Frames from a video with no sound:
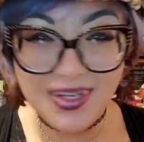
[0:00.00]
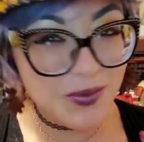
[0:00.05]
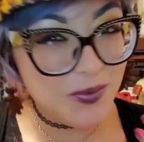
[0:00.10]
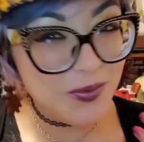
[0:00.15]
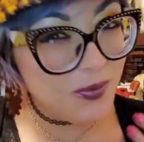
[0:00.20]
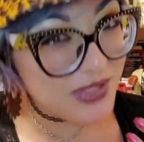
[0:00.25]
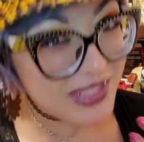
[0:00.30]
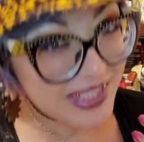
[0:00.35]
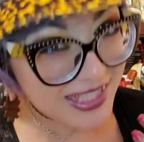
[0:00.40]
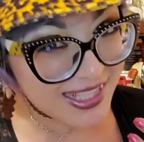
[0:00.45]

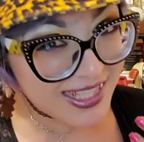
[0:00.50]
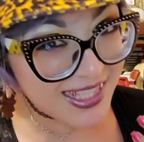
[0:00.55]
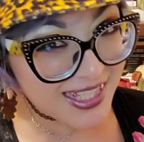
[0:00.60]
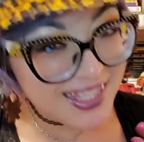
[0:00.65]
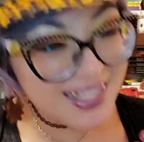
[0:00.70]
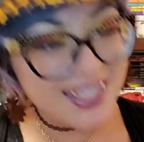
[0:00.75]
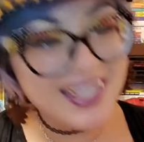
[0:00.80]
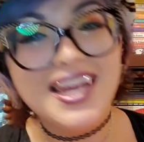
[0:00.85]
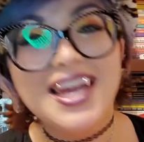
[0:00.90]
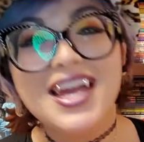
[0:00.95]
Really?
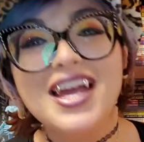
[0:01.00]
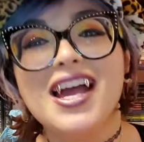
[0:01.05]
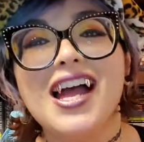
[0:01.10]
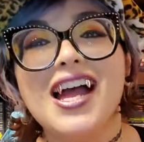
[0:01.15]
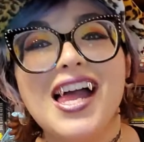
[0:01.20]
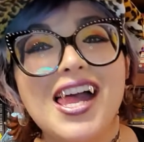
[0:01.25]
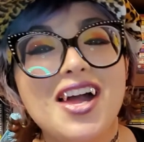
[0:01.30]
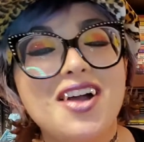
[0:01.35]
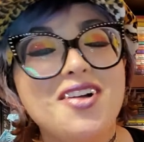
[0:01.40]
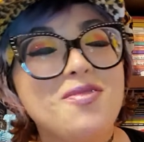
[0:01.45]

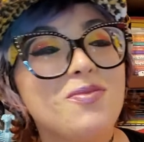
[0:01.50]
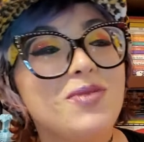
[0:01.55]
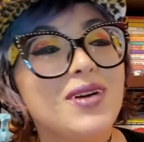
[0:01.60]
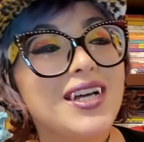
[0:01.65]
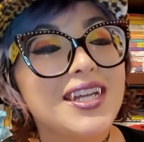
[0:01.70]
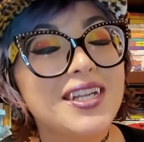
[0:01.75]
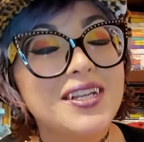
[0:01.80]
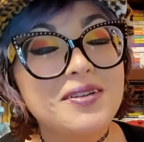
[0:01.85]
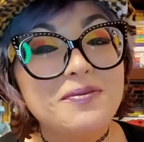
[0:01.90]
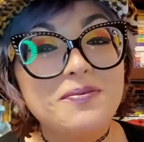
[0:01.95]

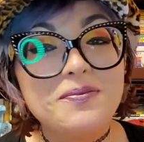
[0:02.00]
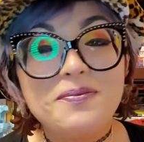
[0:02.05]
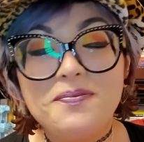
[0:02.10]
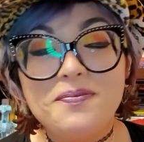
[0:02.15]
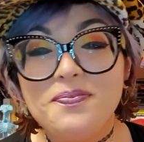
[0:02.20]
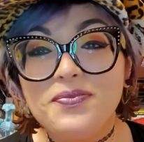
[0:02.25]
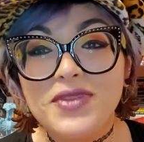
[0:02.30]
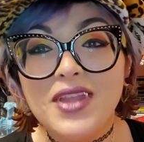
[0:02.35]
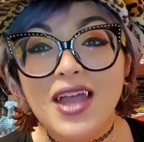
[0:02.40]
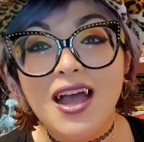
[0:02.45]
But
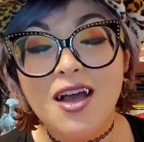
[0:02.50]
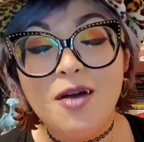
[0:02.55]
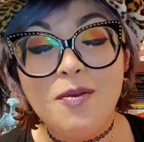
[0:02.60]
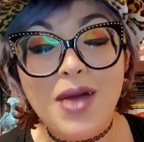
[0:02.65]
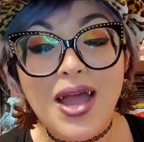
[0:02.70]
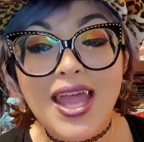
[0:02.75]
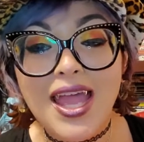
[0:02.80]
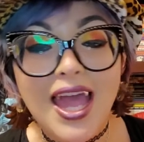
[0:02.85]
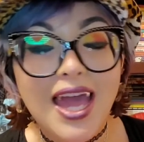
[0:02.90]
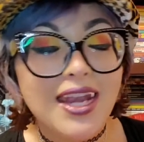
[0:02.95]

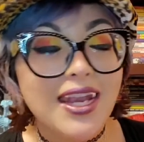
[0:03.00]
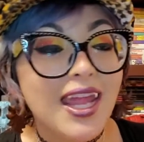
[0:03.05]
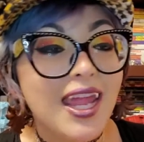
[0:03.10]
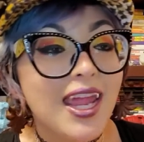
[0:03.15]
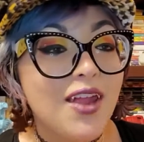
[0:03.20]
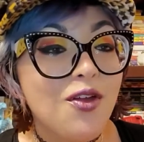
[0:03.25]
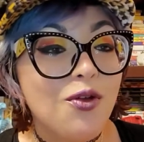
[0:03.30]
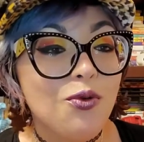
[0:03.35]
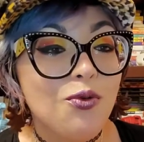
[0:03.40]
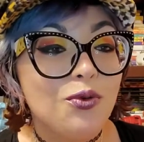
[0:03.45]
I had
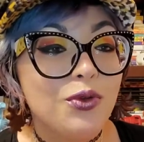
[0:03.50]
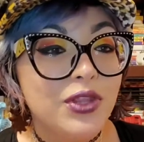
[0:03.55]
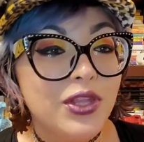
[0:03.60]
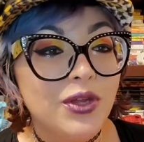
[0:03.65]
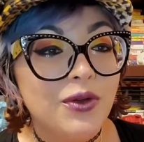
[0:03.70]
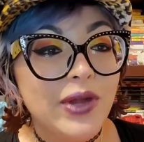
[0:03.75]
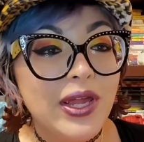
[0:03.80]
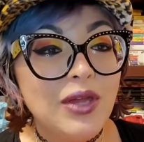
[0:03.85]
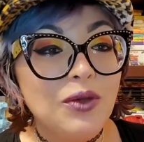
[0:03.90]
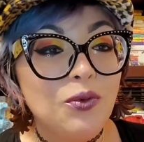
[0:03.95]
a really
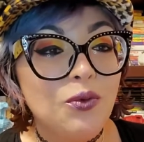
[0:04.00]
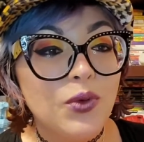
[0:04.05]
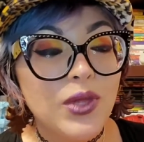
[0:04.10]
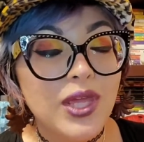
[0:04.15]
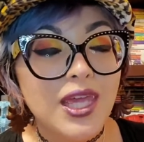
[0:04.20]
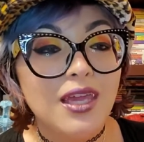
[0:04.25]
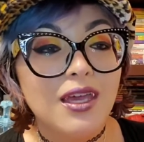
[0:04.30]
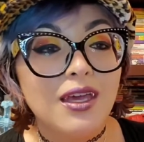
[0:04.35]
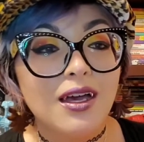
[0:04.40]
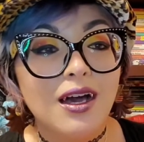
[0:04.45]
great
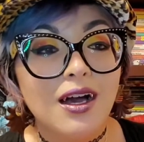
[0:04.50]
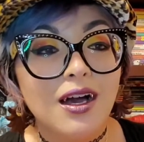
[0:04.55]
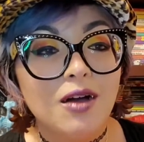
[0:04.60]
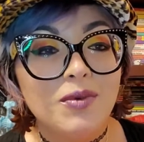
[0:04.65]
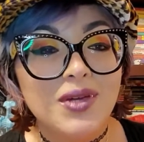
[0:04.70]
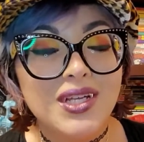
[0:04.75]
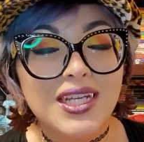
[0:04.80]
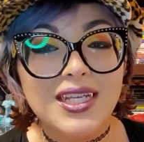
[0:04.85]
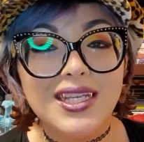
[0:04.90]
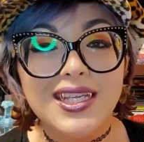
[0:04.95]
week. I
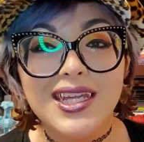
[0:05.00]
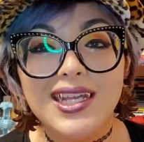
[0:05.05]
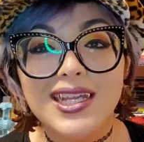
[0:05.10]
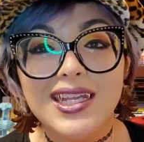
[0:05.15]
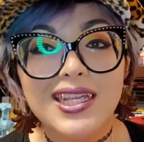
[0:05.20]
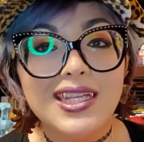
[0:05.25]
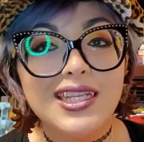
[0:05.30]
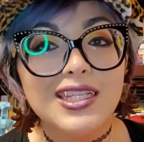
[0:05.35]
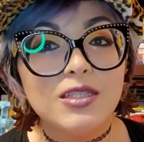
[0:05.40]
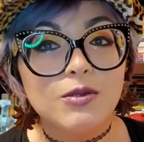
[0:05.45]
didn't get
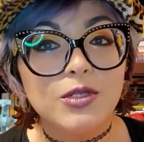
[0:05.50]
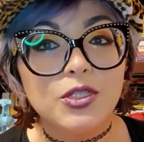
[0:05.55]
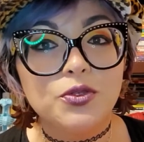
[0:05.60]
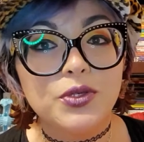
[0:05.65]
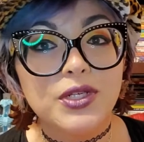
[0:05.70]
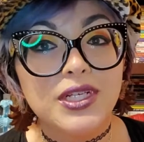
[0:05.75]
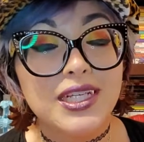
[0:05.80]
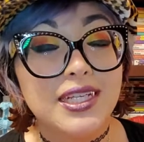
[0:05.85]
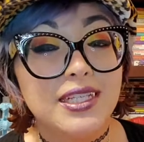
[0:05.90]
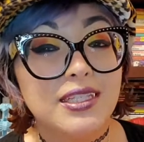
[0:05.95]
in as much
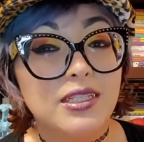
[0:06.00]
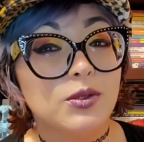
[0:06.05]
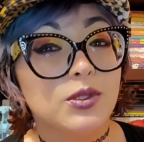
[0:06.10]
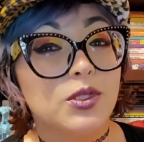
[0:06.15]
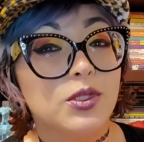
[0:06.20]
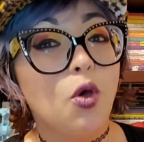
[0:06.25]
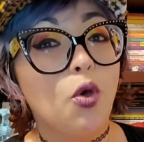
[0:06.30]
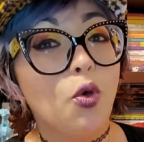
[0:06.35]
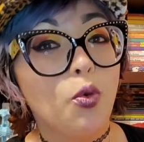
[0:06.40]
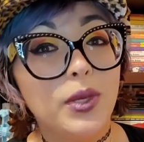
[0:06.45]
reading as I was
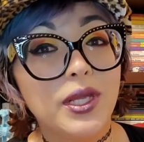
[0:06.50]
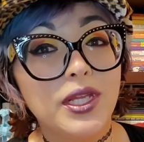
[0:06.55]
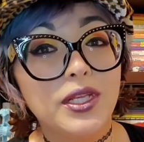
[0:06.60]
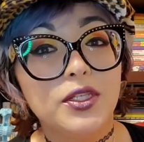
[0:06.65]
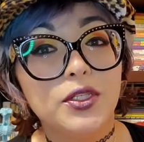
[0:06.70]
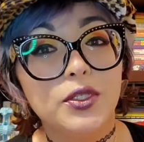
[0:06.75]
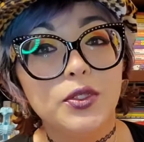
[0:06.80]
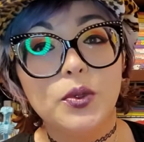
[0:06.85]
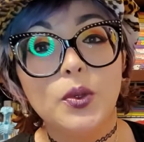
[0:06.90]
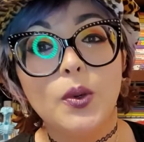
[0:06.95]
hoping
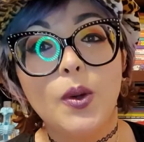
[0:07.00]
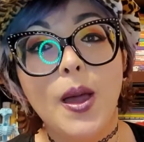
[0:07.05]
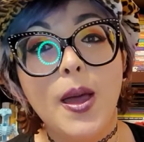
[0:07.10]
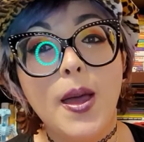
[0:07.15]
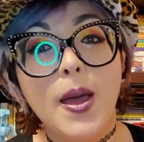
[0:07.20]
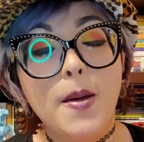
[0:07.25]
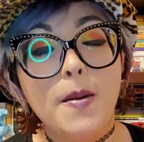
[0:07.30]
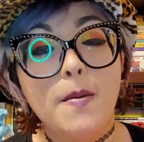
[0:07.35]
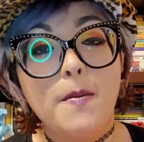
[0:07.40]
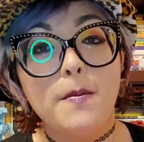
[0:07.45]
to,
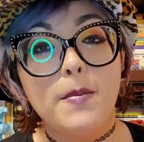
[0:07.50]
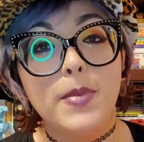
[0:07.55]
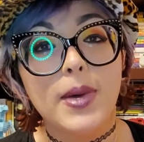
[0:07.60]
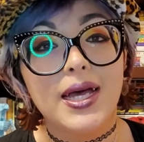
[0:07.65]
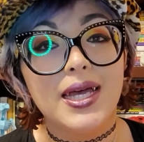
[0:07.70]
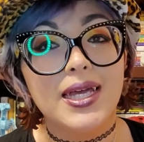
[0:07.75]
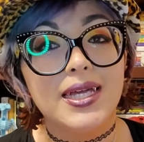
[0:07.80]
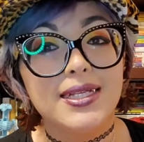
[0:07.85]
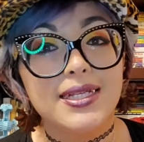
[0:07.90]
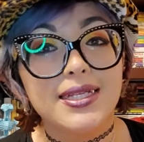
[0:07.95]

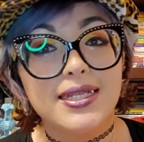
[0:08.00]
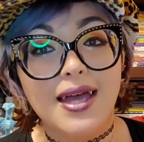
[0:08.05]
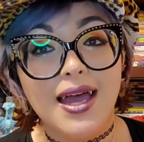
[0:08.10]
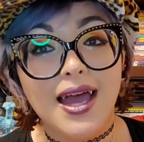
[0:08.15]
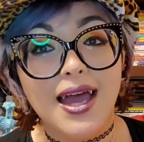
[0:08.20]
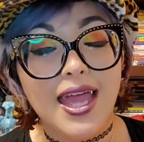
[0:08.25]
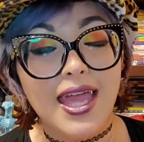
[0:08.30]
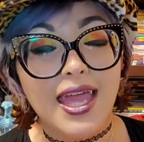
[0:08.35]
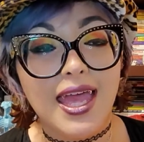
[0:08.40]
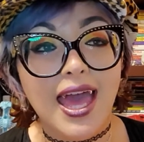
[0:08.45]
but
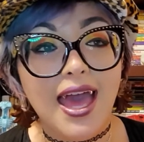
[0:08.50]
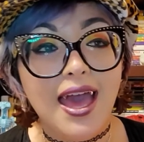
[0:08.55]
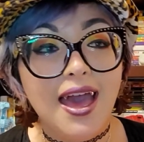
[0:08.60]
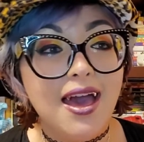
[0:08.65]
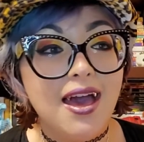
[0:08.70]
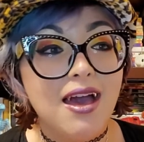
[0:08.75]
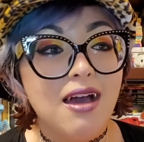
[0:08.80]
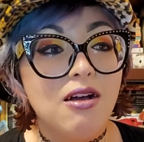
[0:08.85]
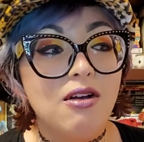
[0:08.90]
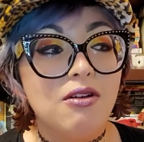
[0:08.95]
I
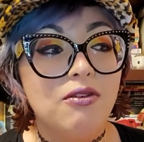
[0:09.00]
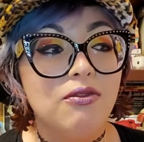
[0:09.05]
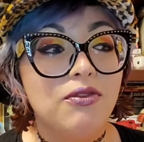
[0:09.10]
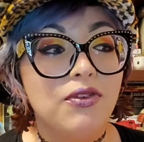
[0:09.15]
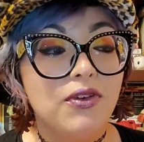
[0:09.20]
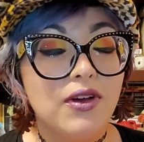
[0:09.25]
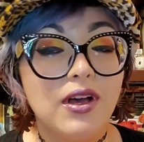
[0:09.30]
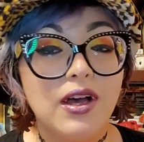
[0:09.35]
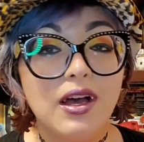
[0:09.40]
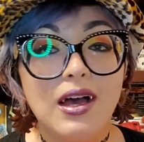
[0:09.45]
have
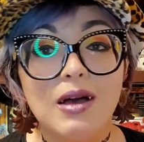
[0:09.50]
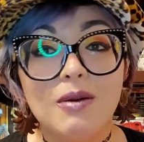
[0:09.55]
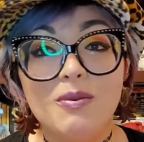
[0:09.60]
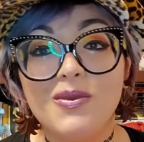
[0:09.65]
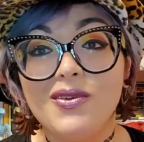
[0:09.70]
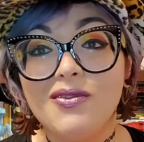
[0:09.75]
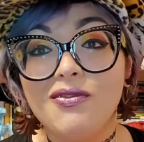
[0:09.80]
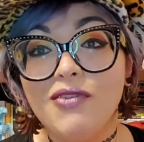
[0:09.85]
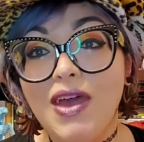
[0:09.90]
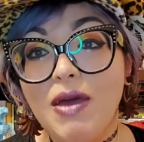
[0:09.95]

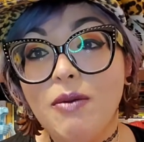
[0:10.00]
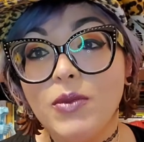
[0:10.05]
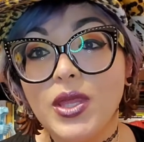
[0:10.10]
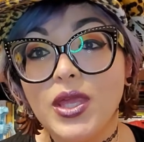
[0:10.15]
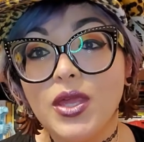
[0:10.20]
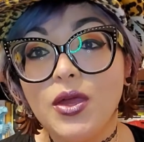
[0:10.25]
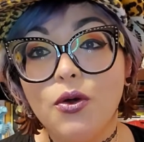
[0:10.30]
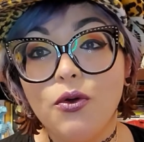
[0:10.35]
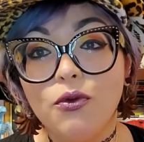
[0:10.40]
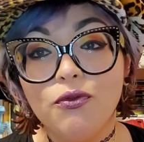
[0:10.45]
family
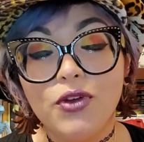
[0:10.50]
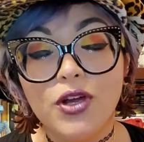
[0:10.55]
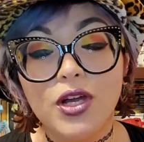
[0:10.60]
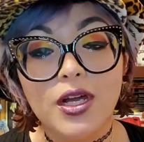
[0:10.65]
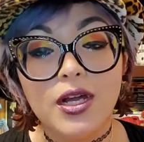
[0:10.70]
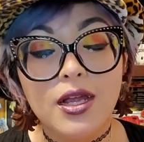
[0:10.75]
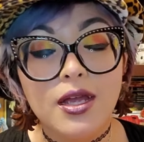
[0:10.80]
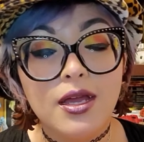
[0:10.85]
over.